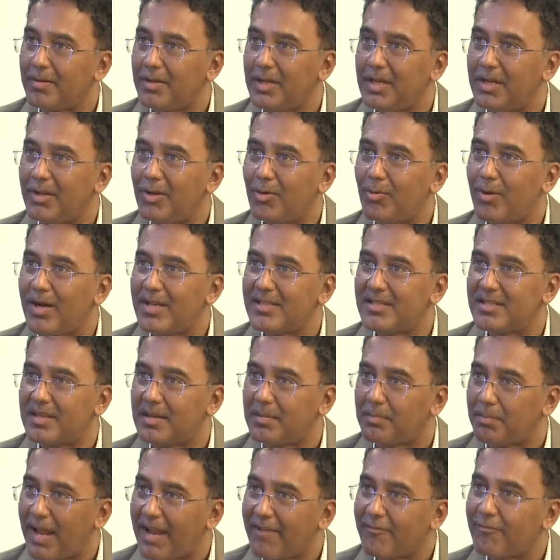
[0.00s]
It requires that the
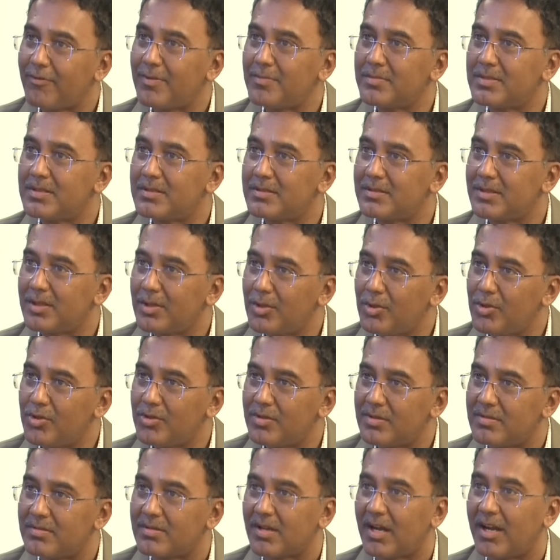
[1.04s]
platforms and
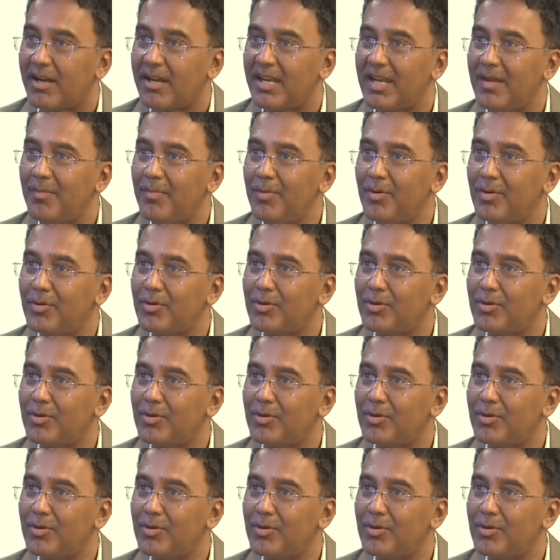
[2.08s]
solutions are able